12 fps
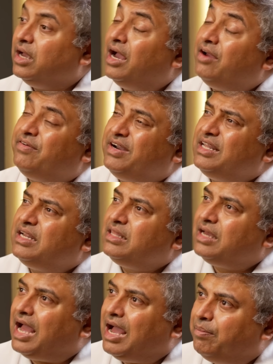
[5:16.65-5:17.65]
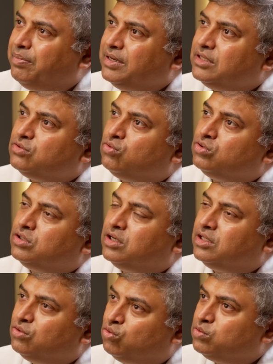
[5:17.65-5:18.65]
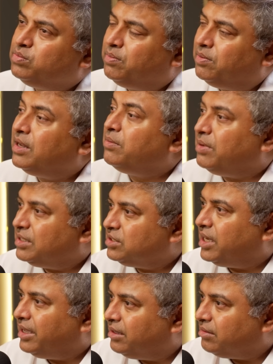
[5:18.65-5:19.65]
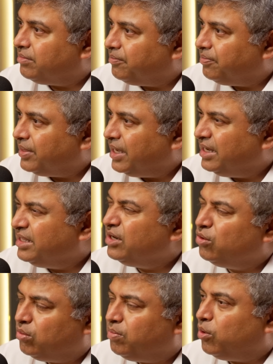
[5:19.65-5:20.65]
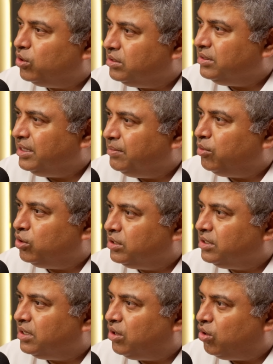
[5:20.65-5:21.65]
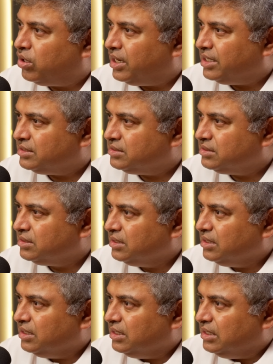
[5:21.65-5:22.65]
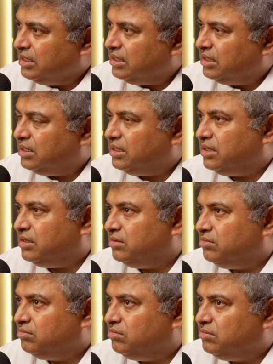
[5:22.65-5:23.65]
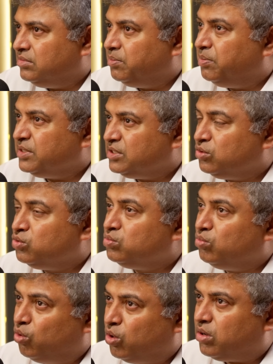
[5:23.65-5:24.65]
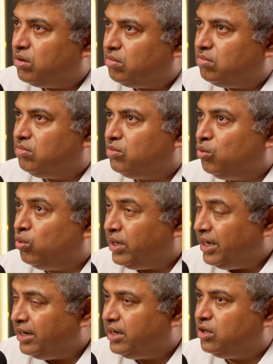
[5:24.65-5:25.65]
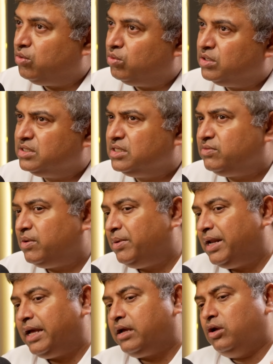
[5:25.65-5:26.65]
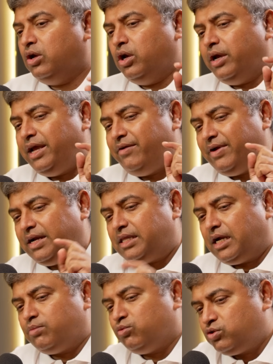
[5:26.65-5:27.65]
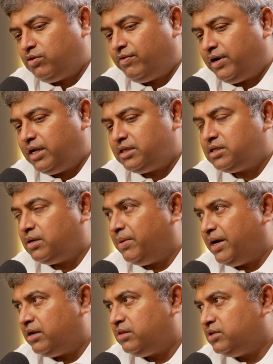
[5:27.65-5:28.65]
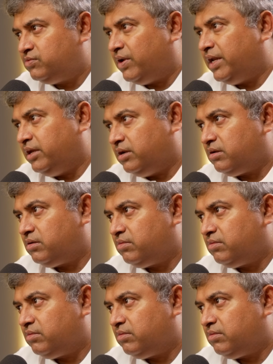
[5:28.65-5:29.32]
I find that the happiness quotient in those people are much higher, and they don't they bother a lot less. The person who's more oriented towards this will be like, hey, wait, that mutual fund has done better this 1 year